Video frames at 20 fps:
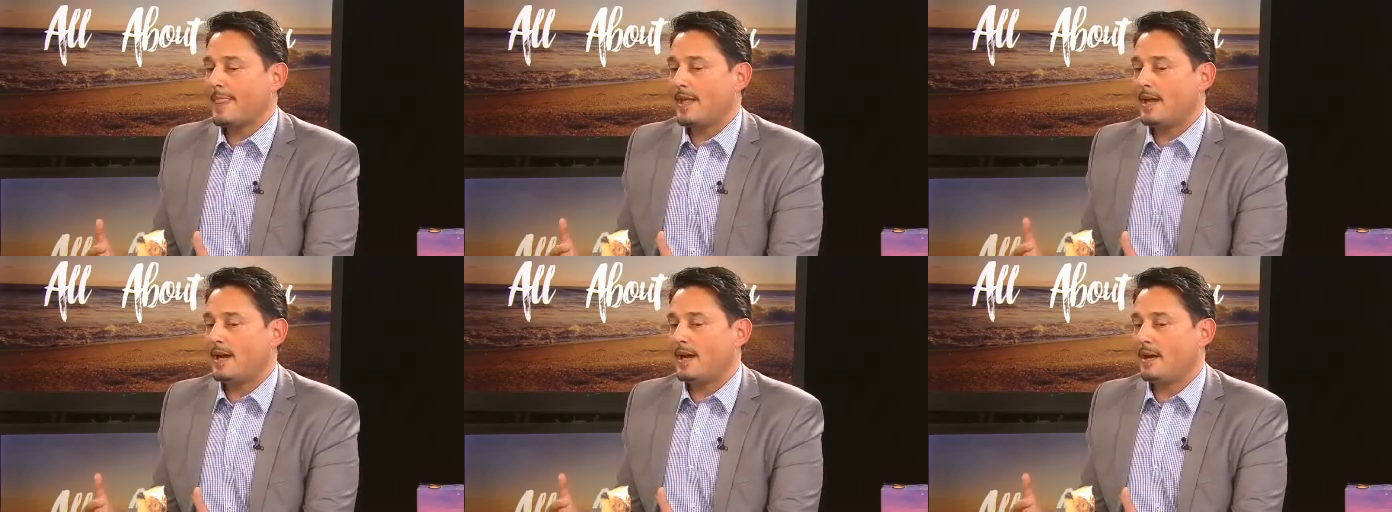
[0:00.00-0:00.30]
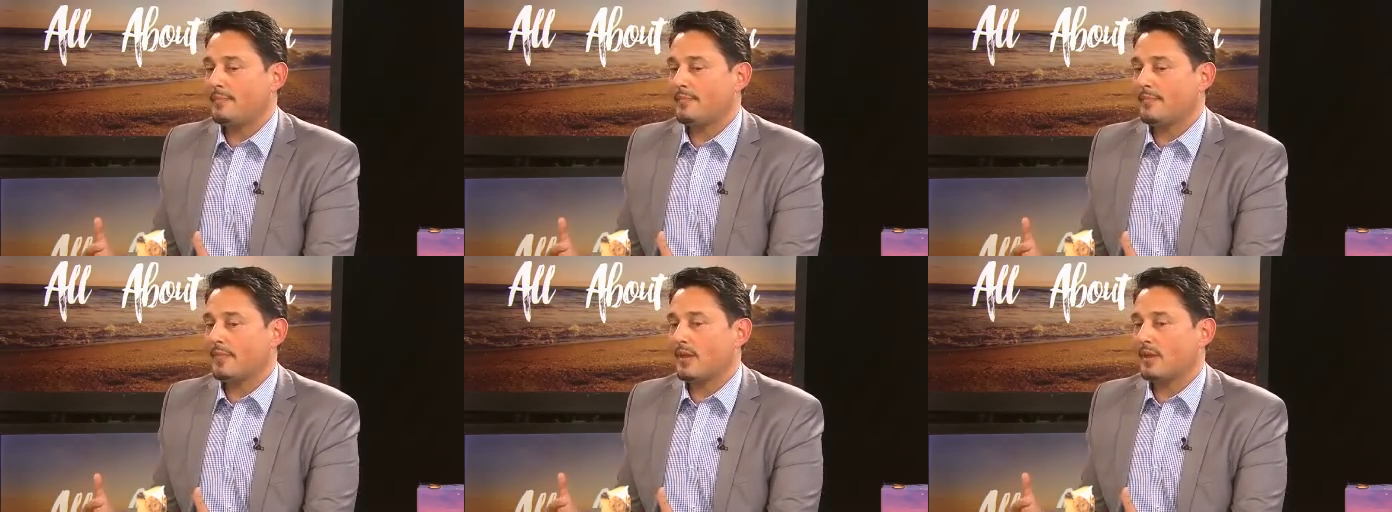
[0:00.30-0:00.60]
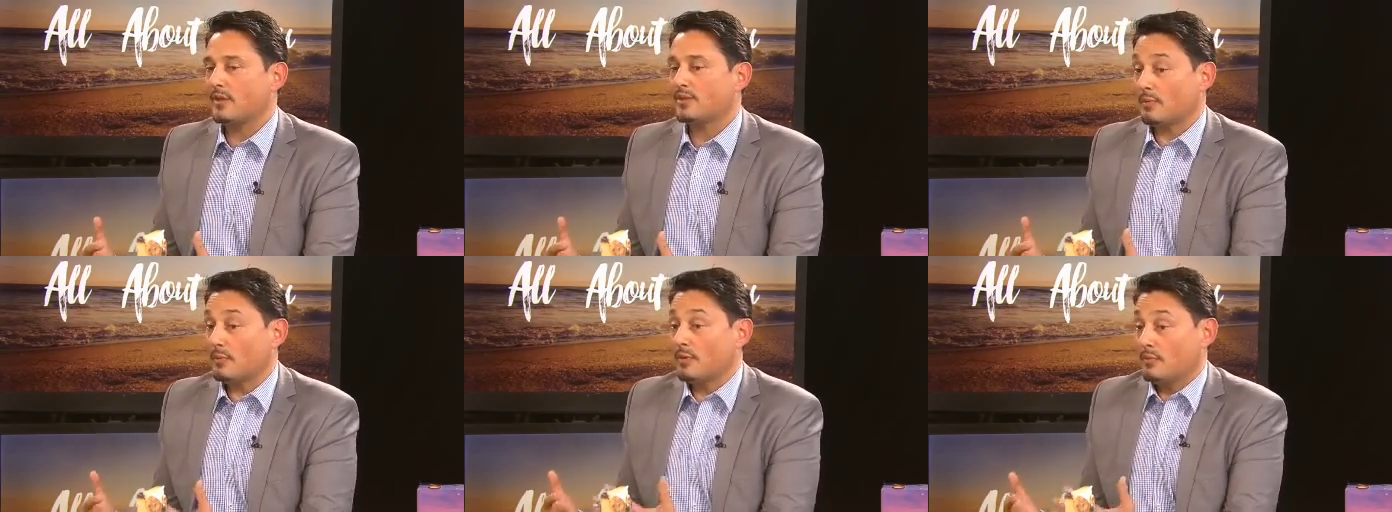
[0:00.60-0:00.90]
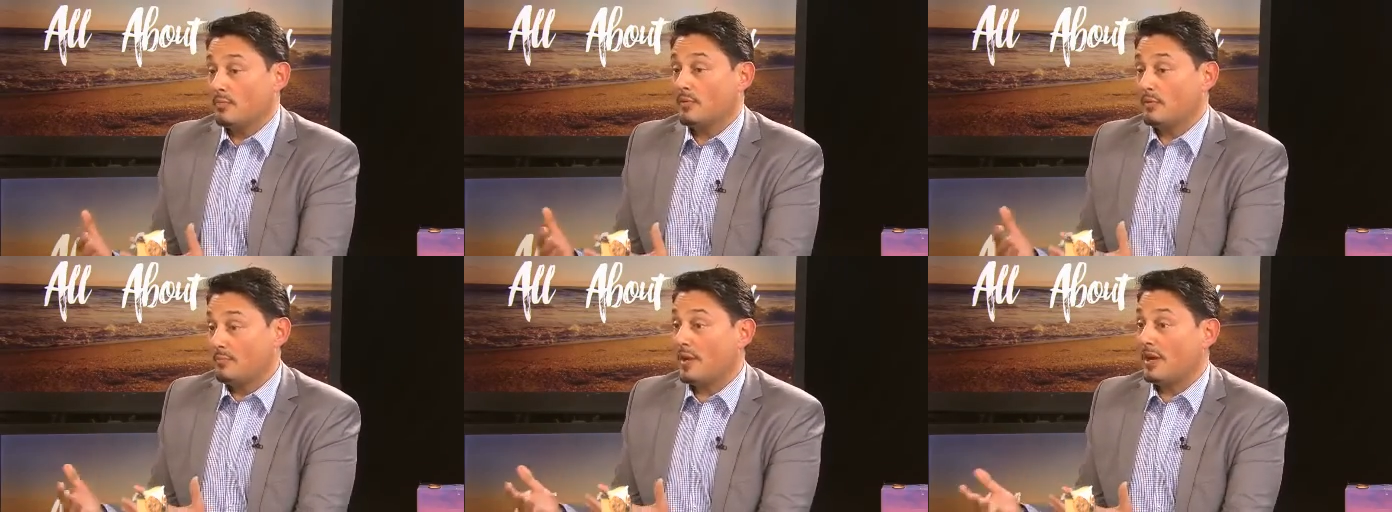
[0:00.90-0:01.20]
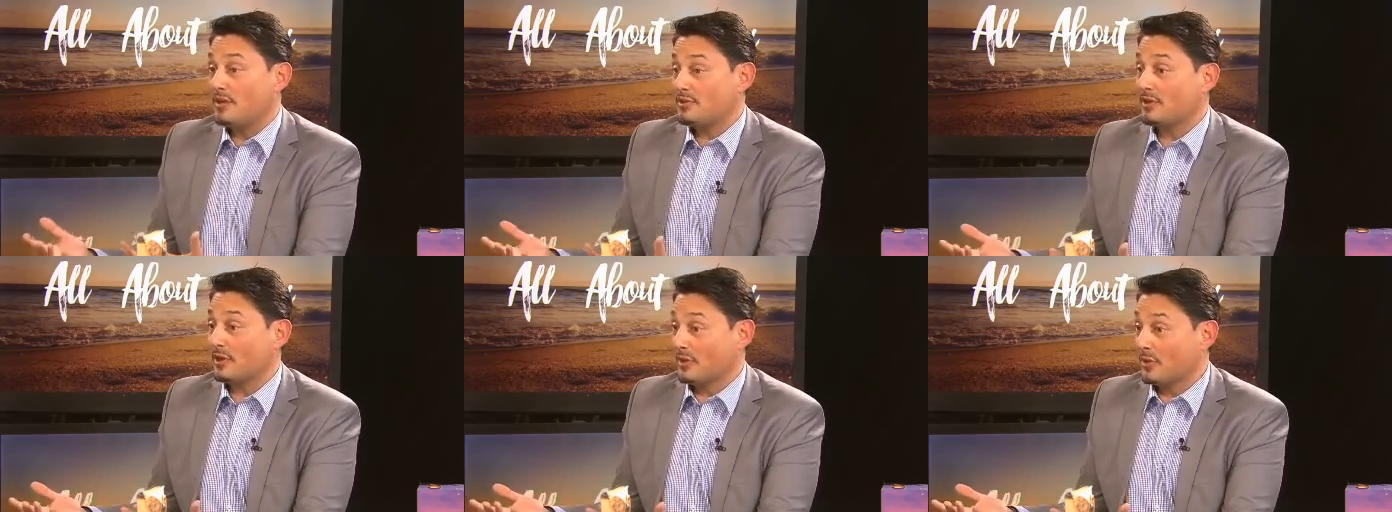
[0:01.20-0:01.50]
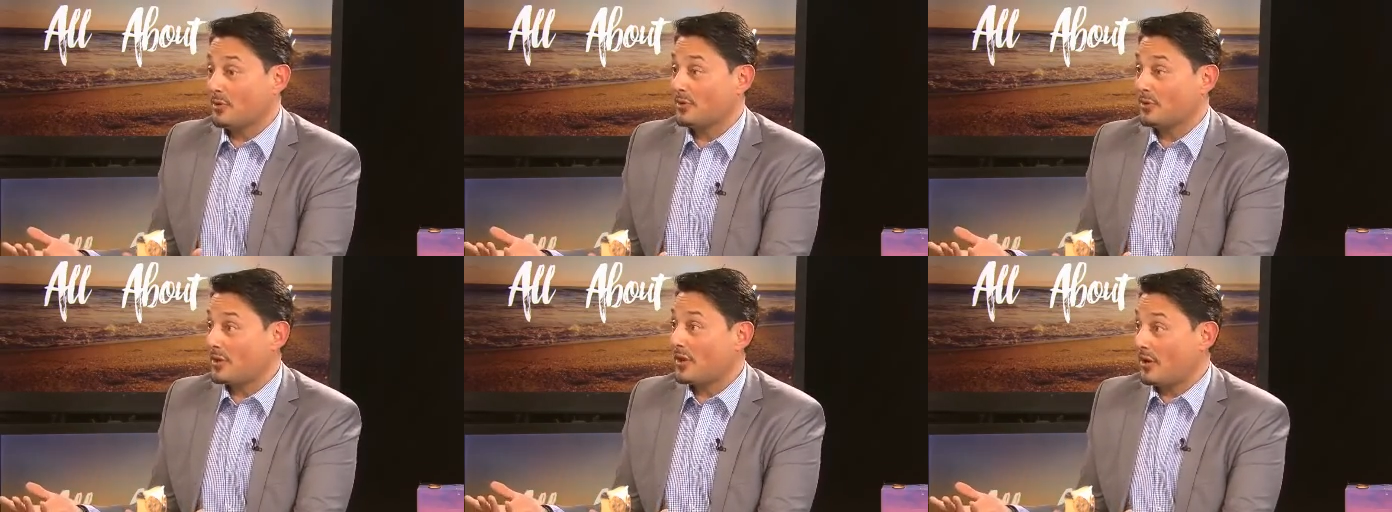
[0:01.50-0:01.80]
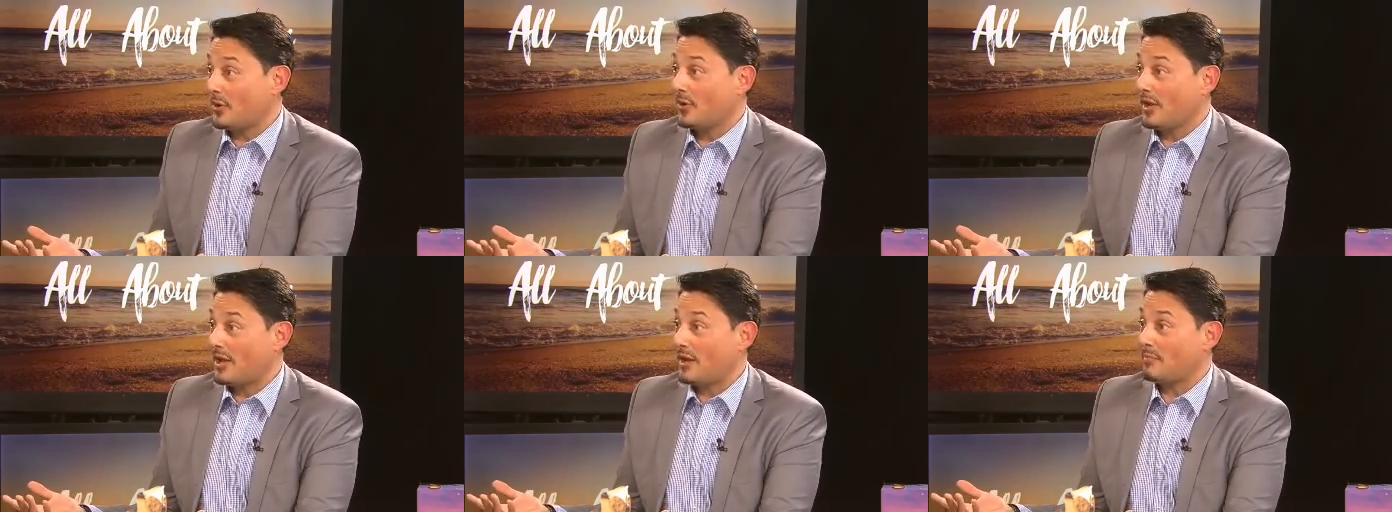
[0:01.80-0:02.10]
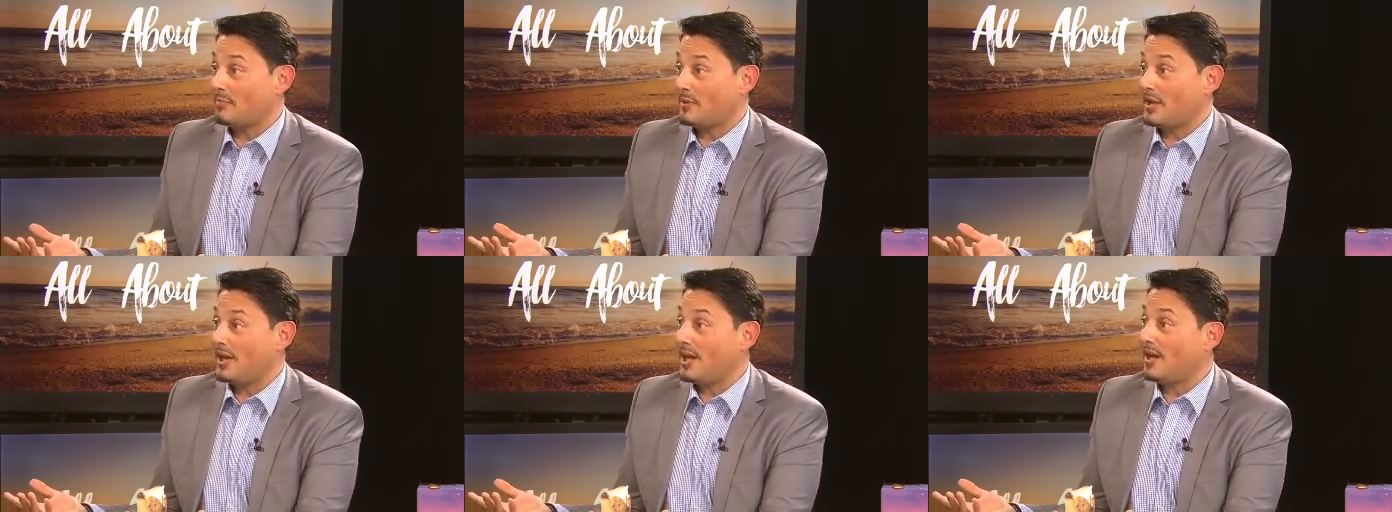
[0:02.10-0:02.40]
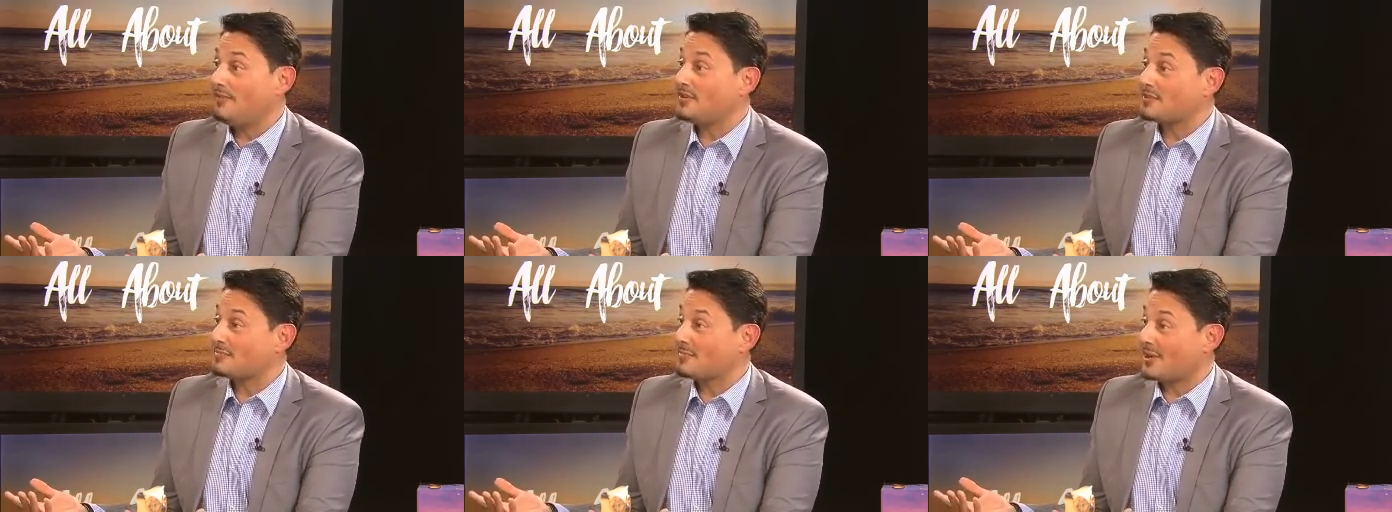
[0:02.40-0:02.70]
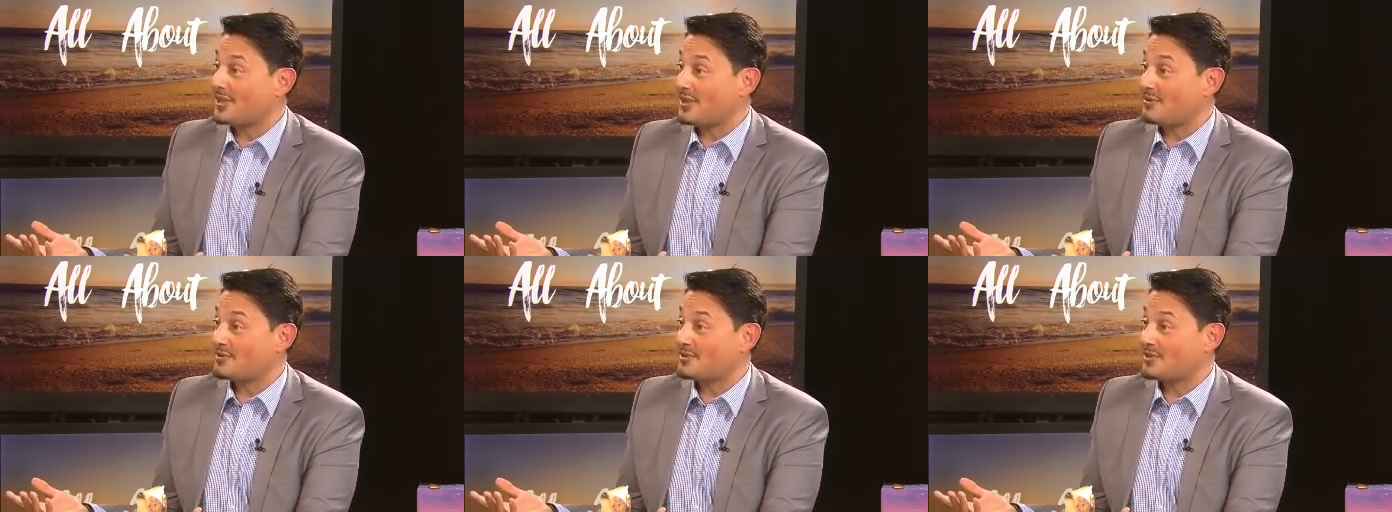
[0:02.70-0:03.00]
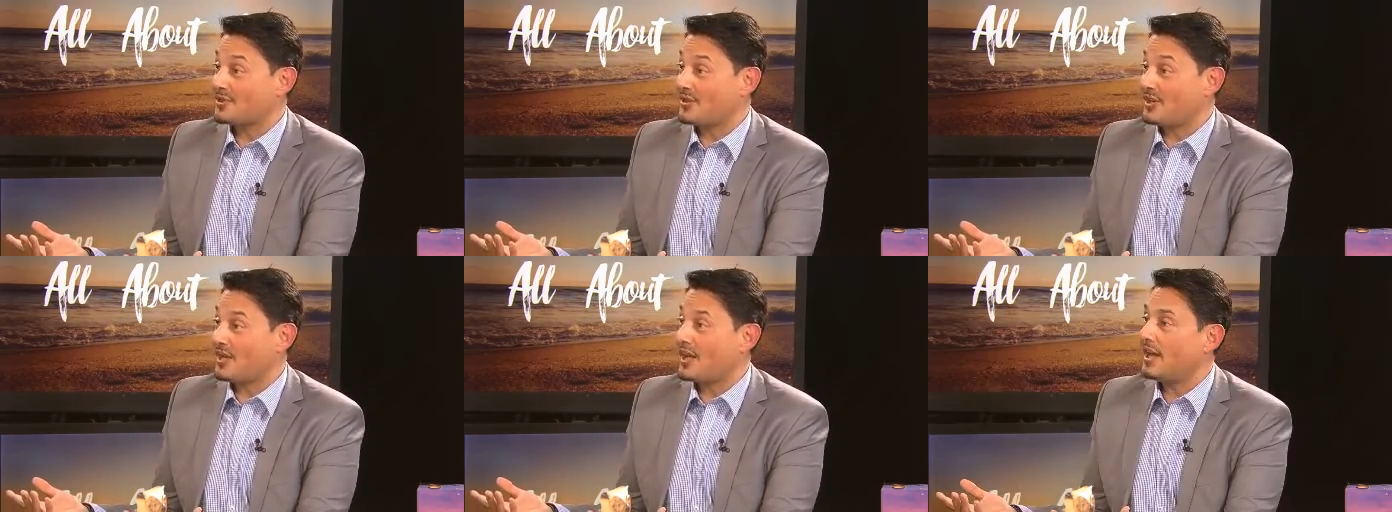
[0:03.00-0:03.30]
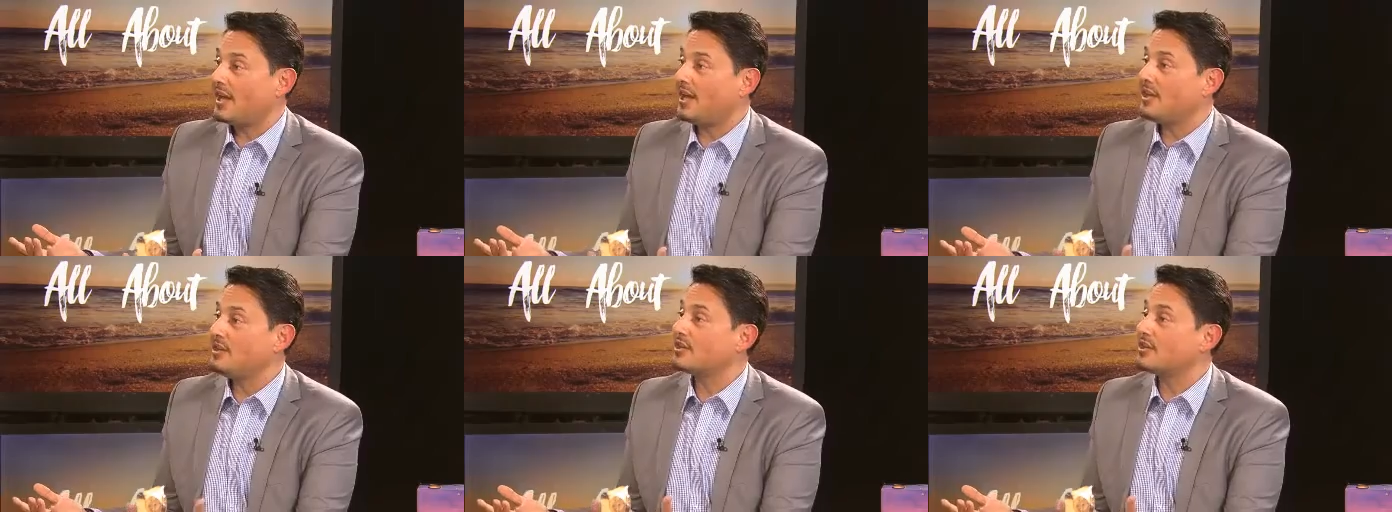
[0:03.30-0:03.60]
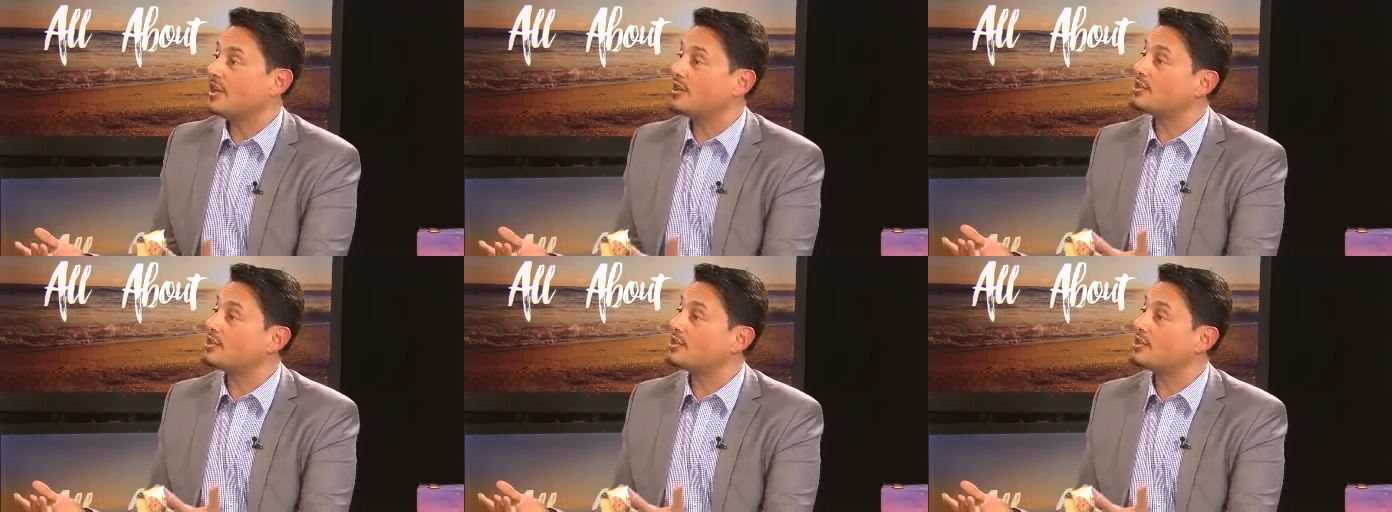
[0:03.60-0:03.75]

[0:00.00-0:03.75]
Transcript: so we basically learn all our behaviours by that certain age,